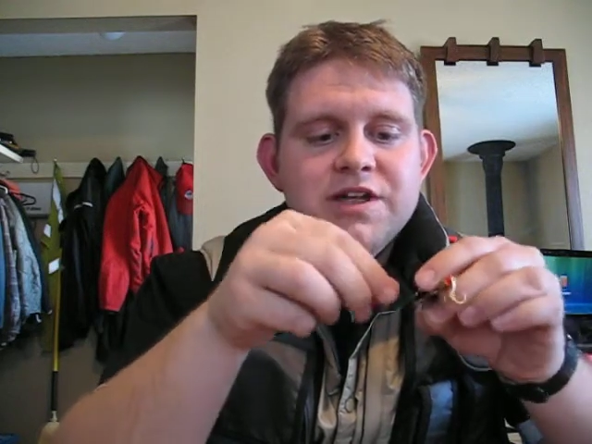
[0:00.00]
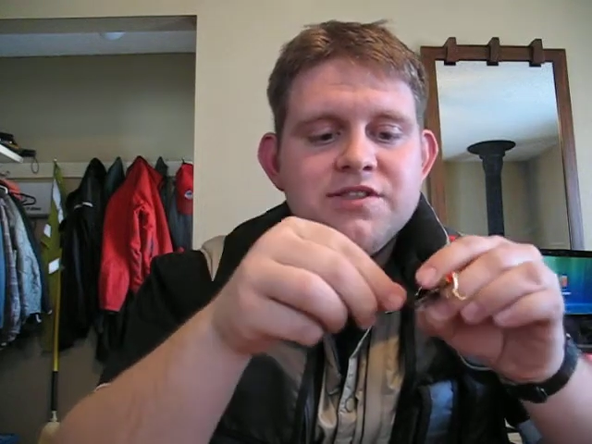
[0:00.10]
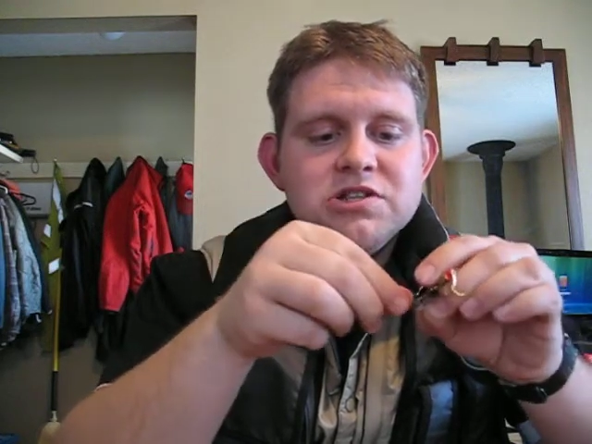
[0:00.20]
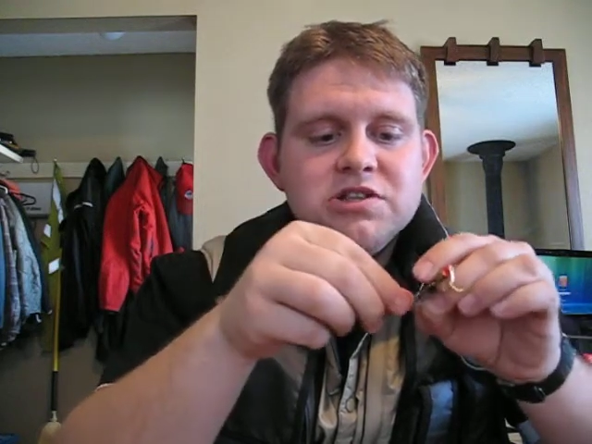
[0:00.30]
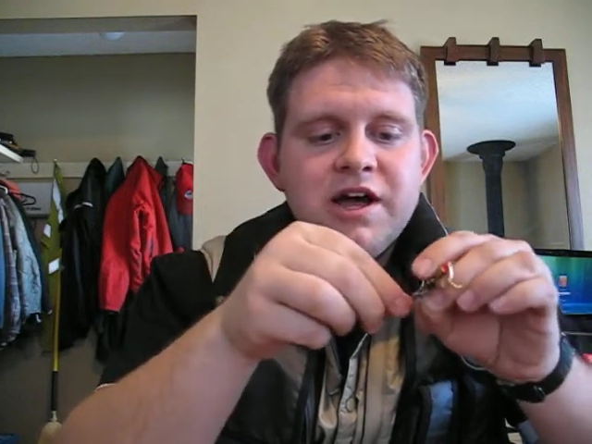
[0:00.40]

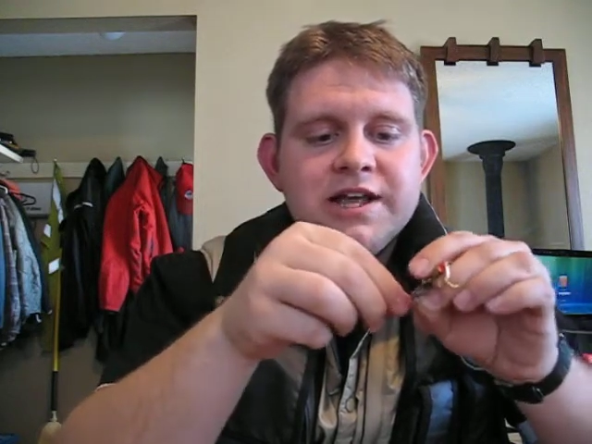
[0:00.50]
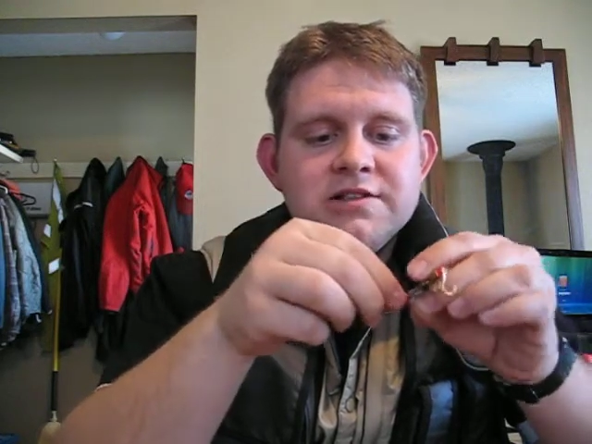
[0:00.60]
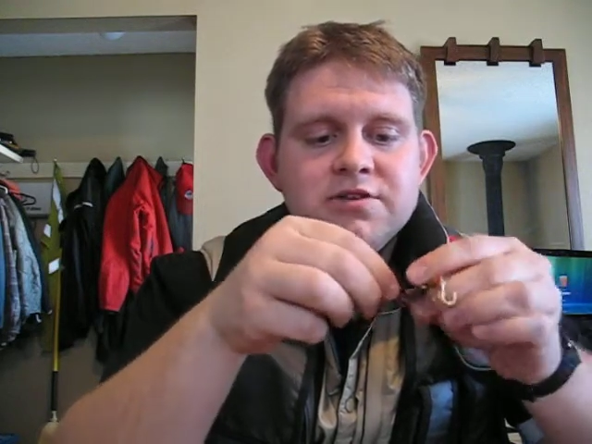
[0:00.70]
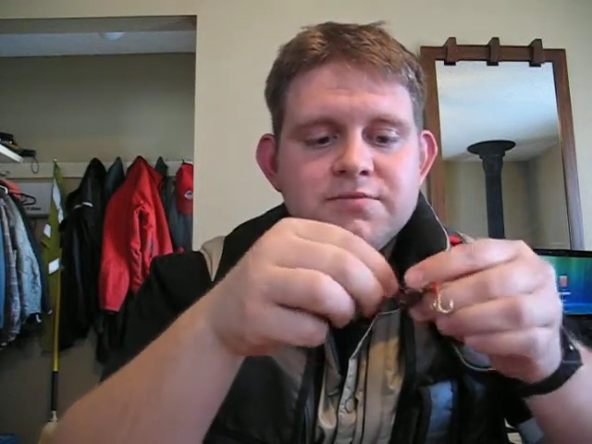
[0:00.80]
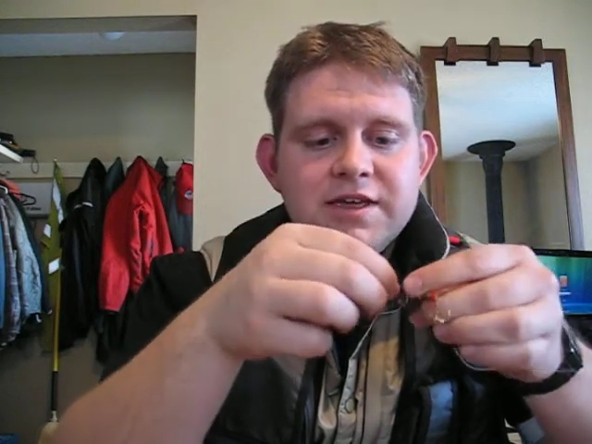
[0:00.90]
the line
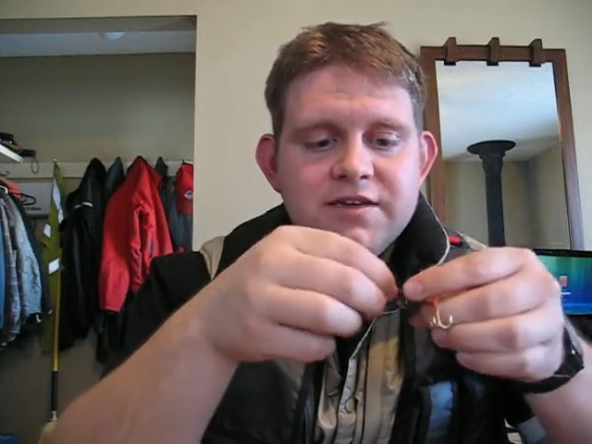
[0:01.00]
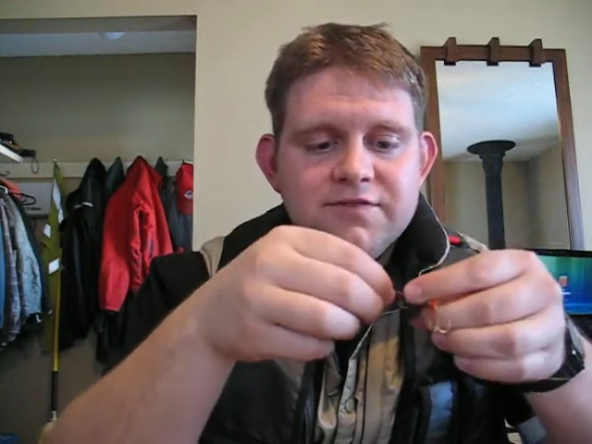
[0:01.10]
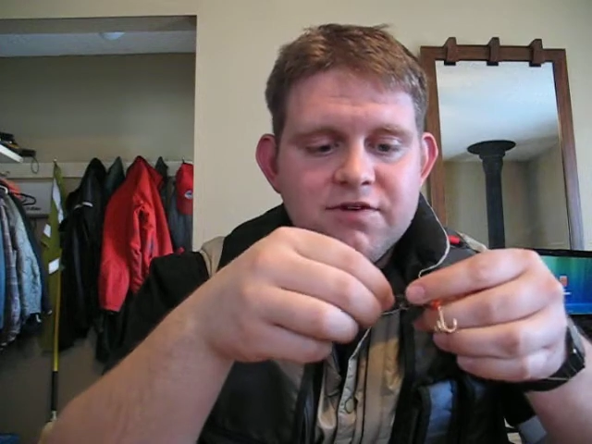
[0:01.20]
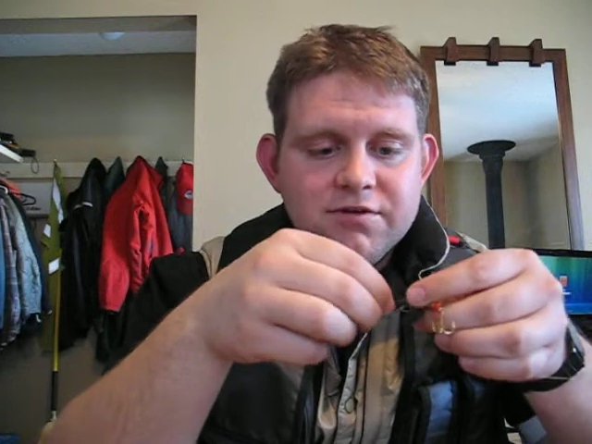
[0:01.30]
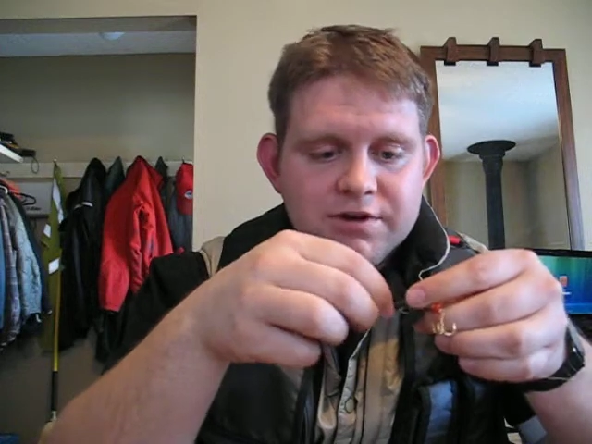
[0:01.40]
loop that
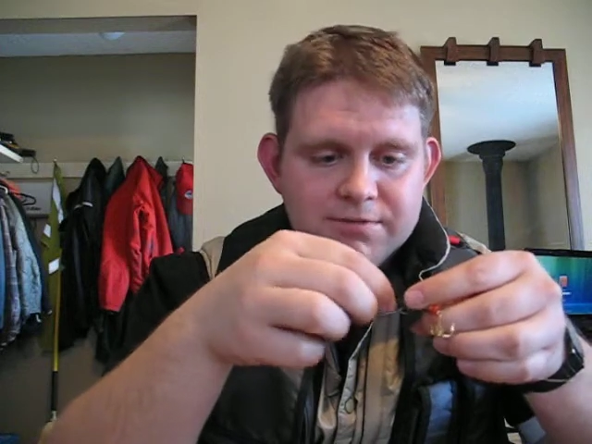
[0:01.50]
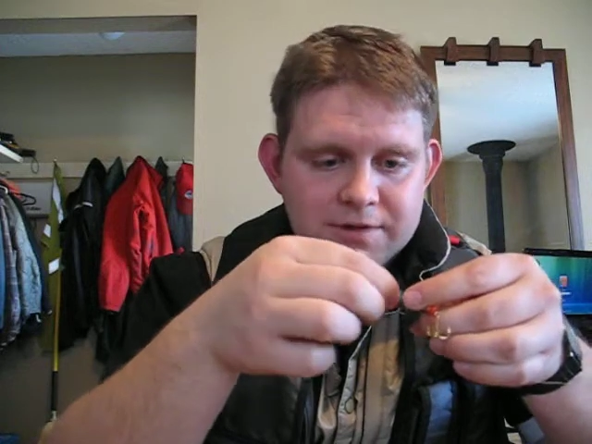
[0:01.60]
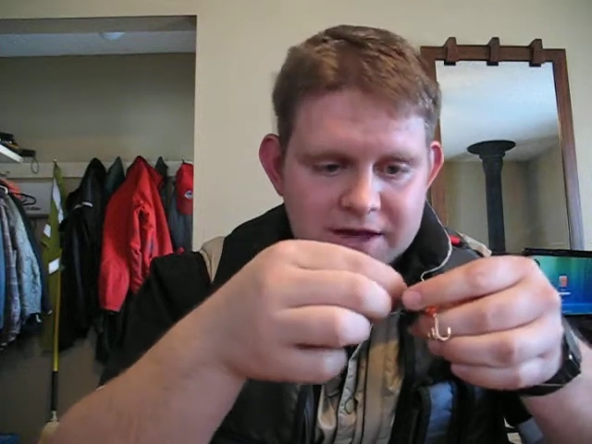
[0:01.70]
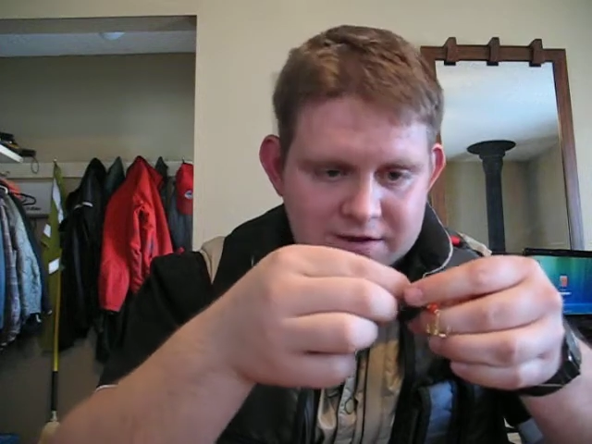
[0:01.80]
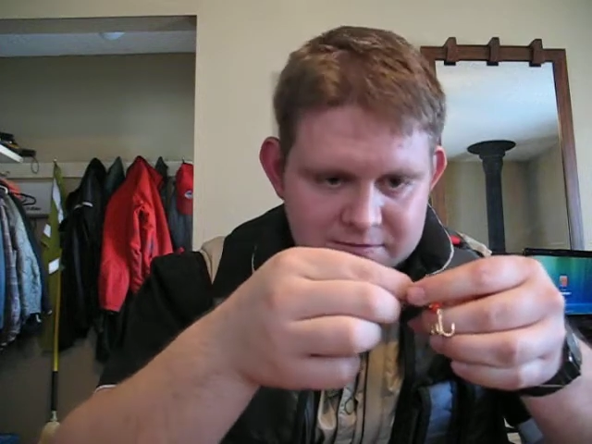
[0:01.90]
you've already
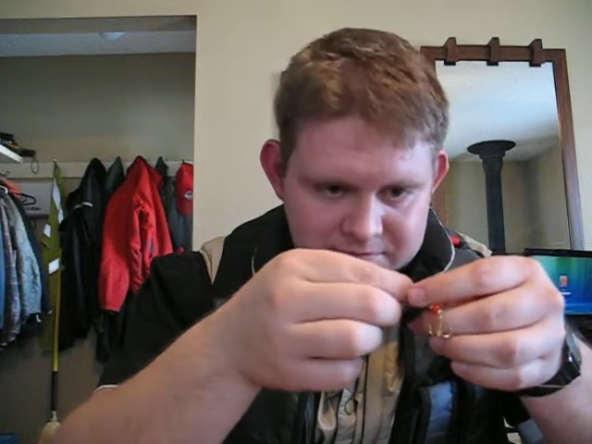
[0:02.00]
made.